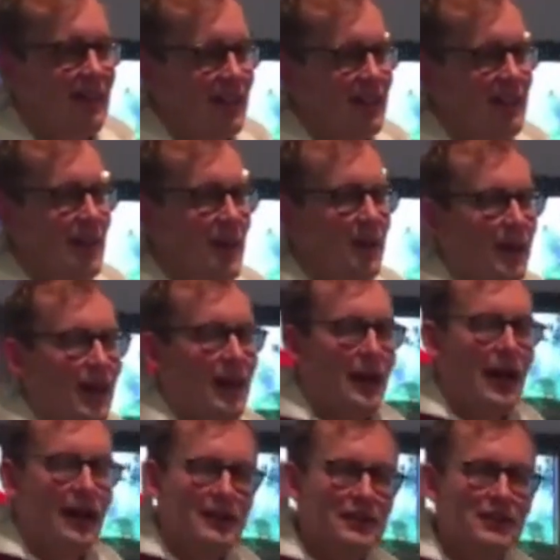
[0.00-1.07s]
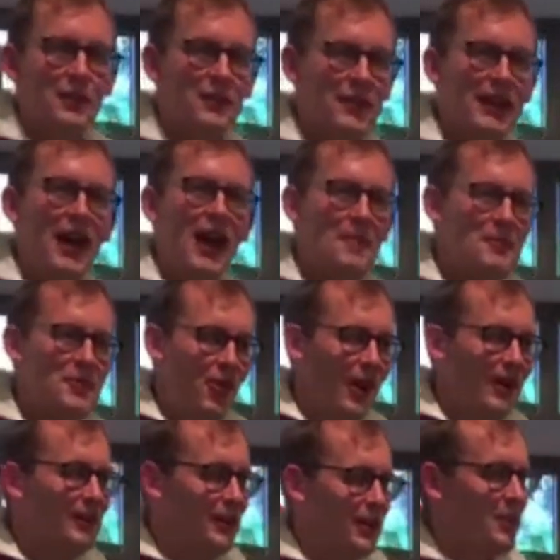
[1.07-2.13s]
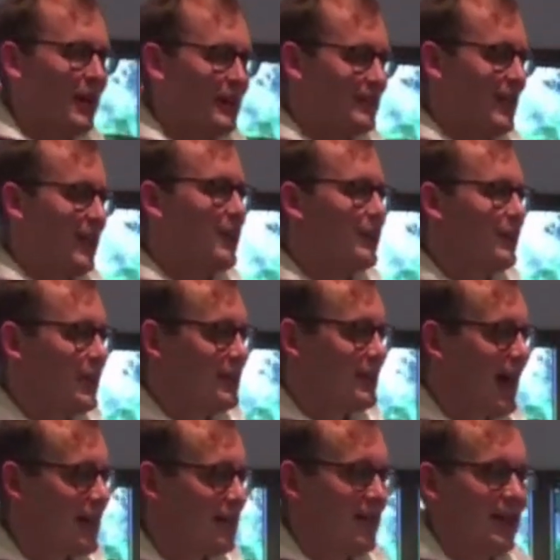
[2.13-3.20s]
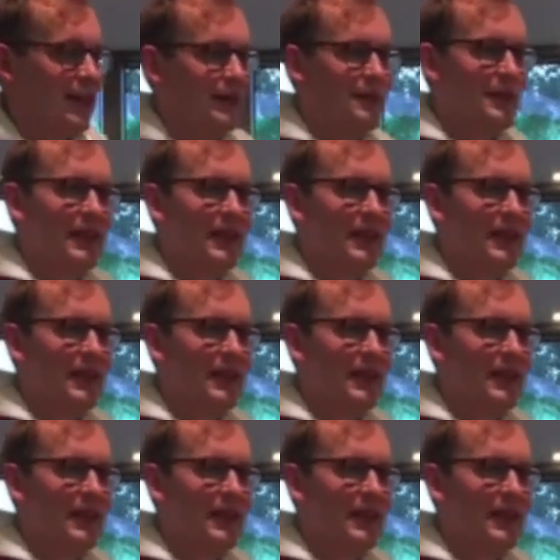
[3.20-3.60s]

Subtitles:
it's something I'm trying to do myself this Advent,